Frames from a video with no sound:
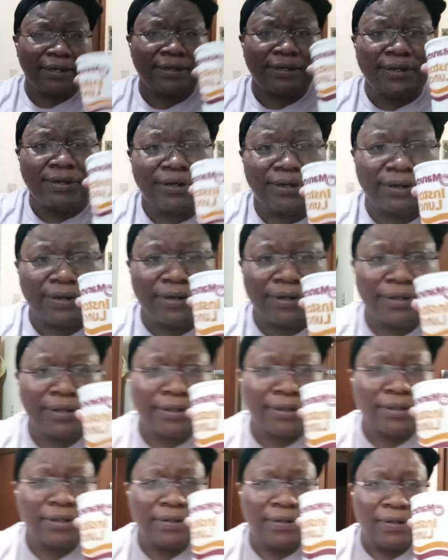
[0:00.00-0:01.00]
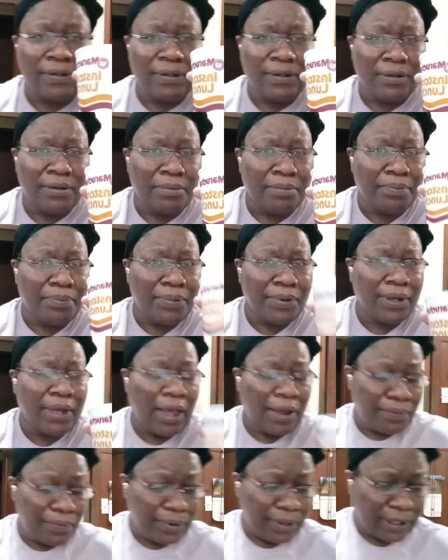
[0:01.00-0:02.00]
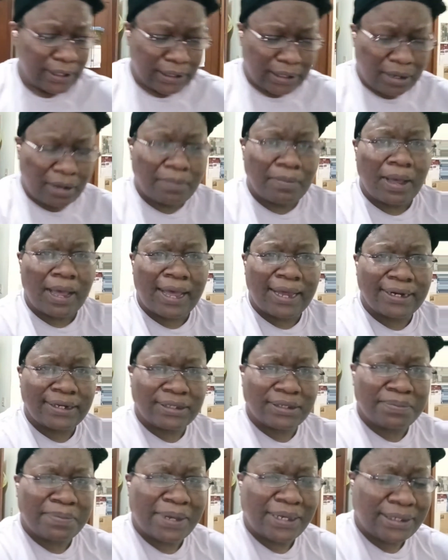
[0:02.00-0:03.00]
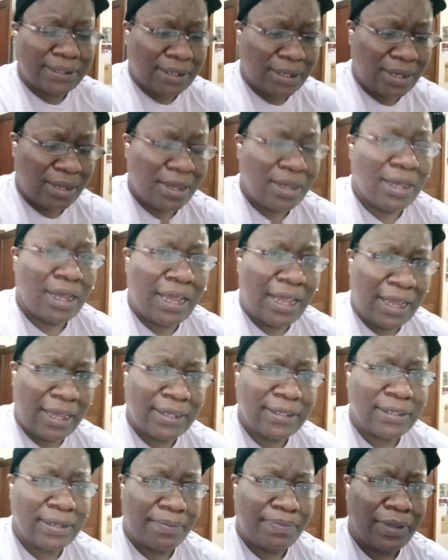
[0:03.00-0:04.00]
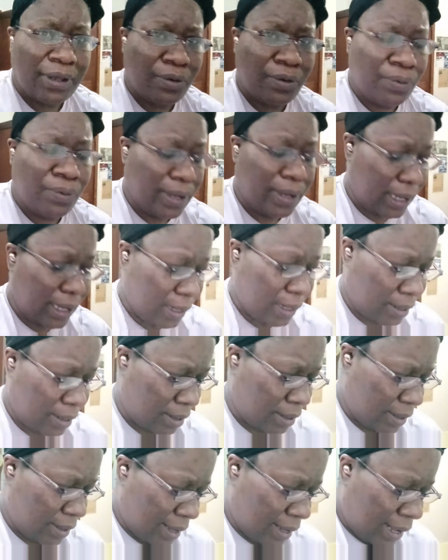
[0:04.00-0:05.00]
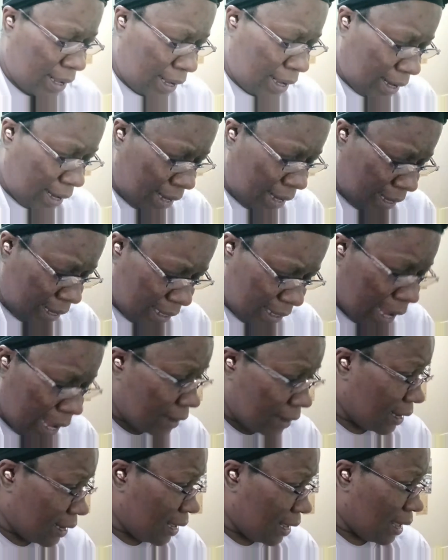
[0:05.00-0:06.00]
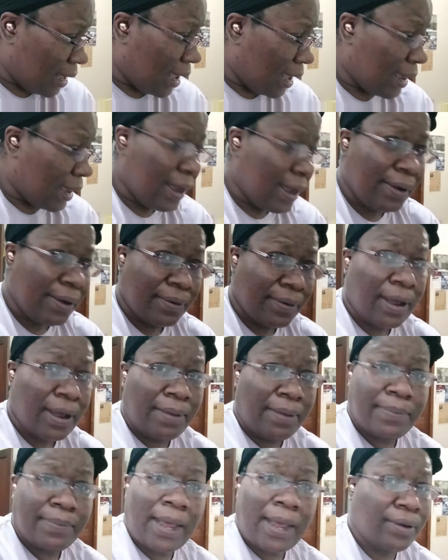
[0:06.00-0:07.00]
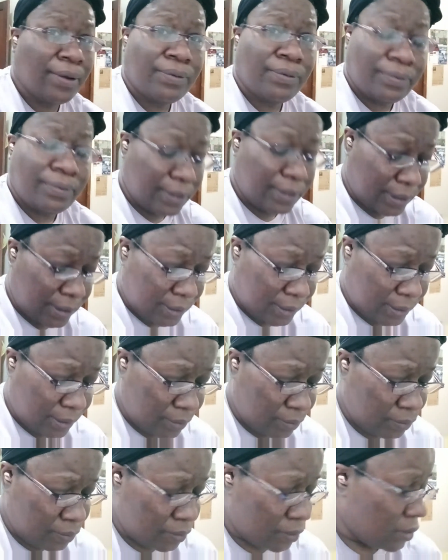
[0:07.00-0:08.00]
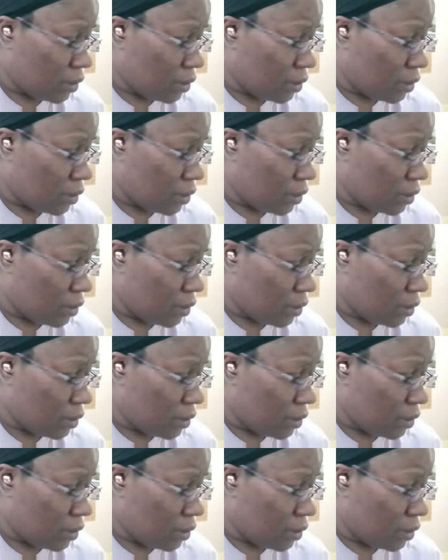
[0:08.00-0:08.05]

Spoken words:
good. But I wanted something hot and spicy and something quick. And y'all, I'm not going to